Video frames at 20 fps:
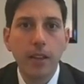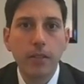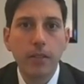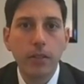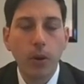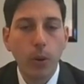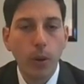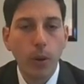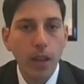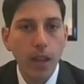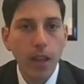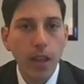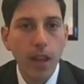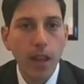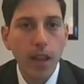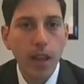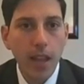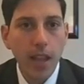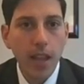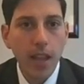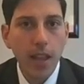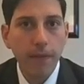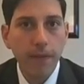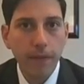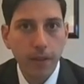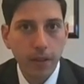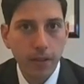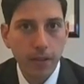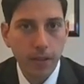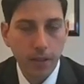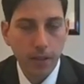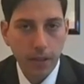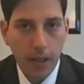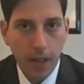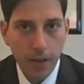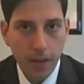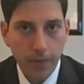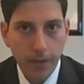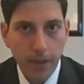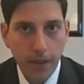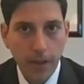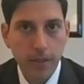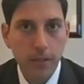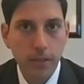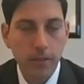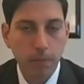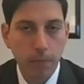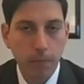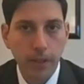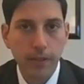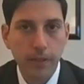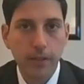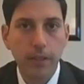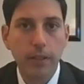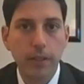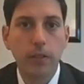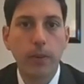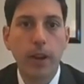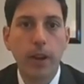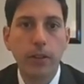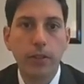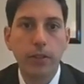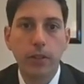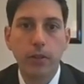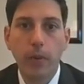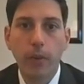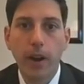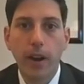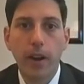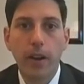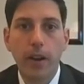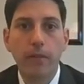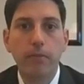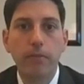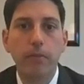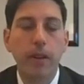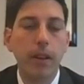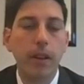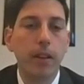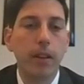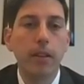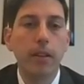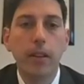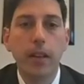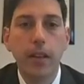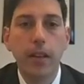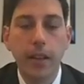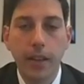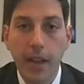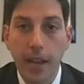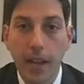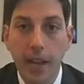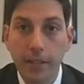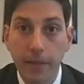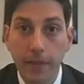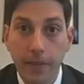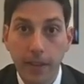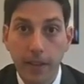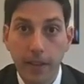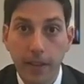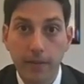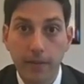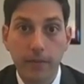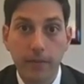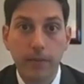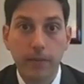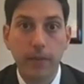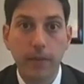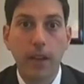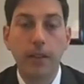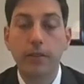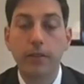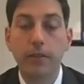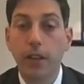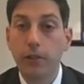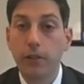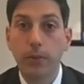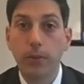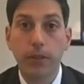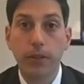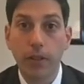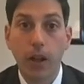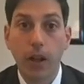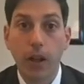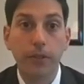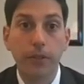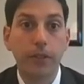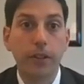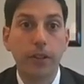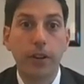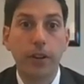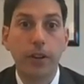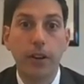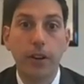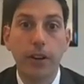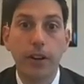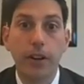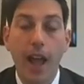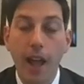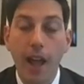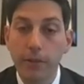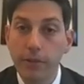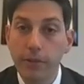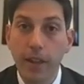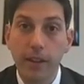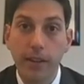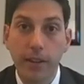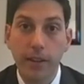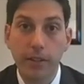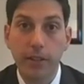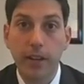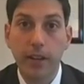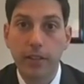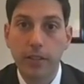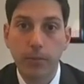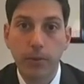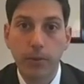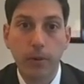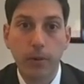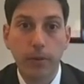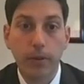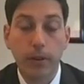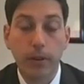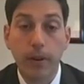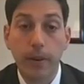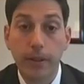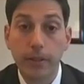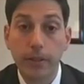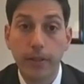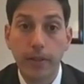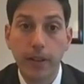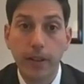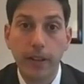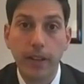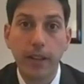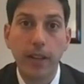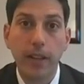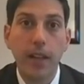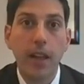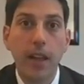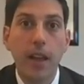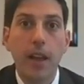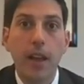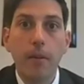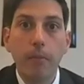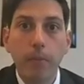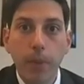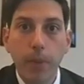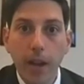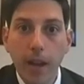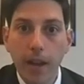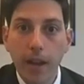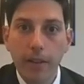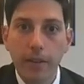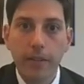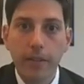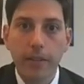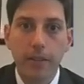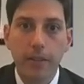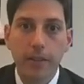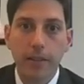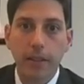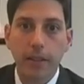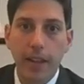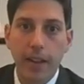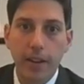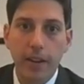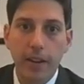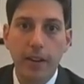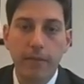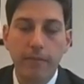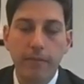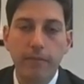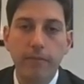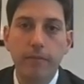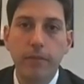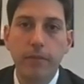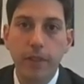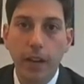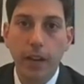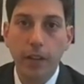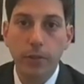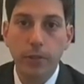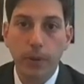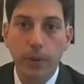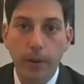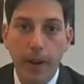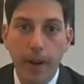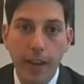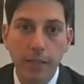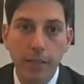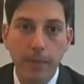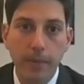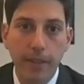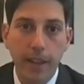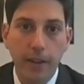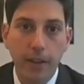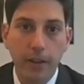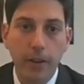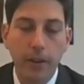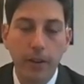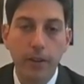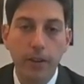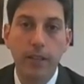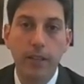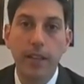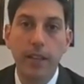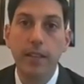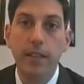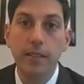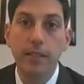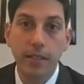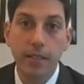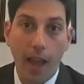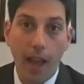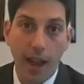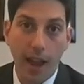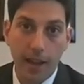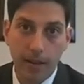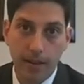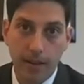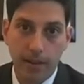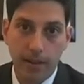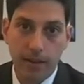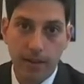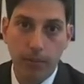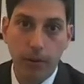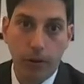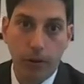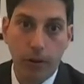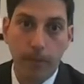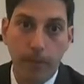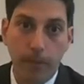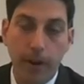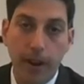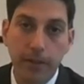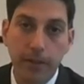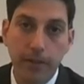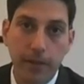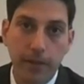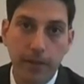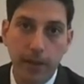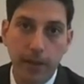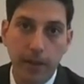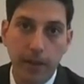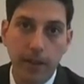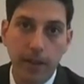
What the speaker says: So if there's a kind of a split situation where an activity, sexual assault occurred outside an education program or activity, but there's later sexual harassment that occurs inside program or activity,